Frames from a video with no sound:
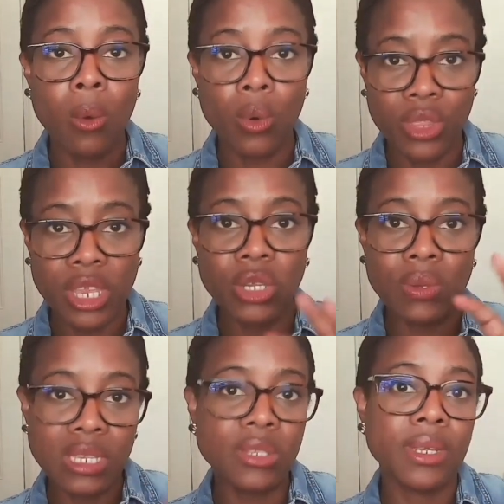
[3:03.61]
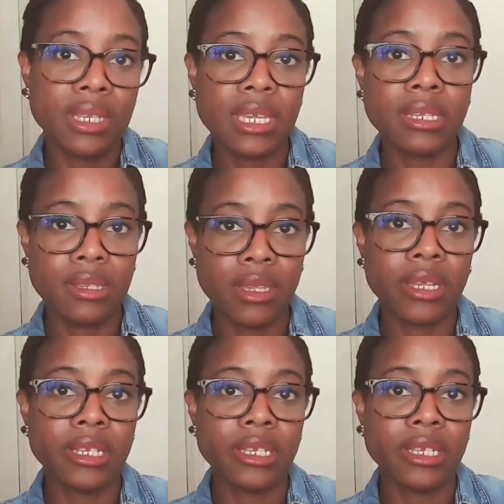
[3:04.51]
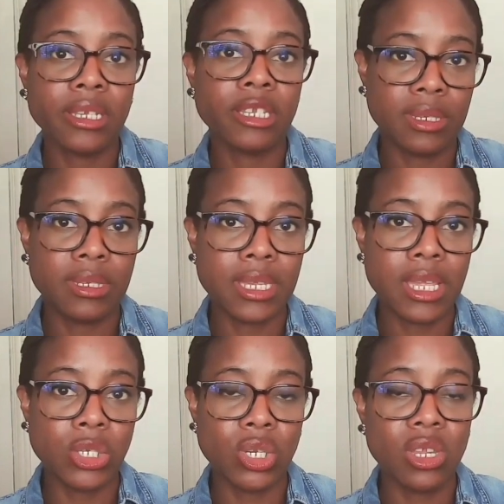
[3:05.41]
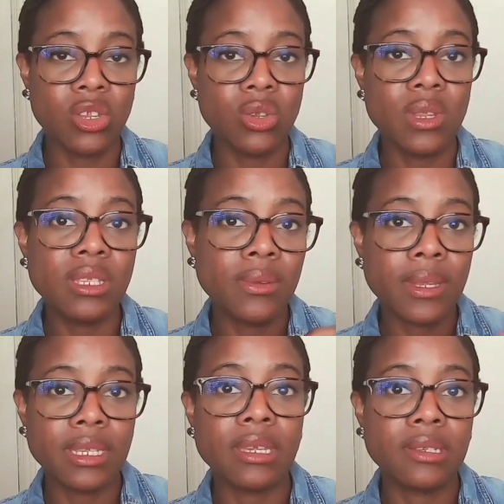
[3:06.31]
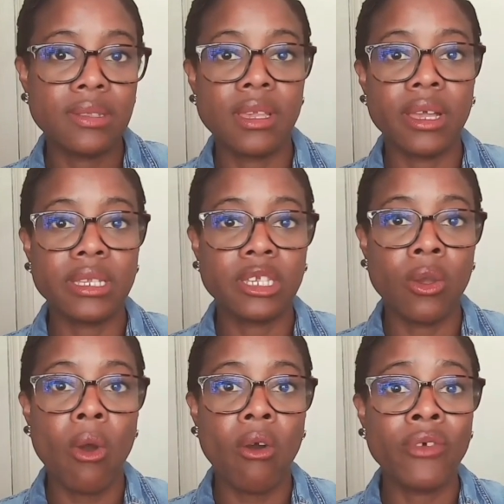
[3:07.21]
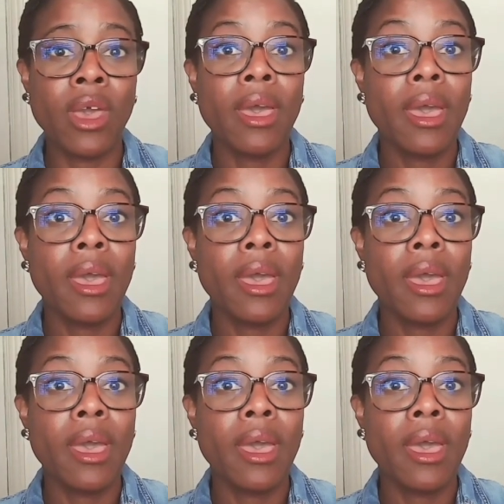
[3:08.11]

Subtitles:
well, then you need to adhere to the idea of representation, and you need to adhere to the idea of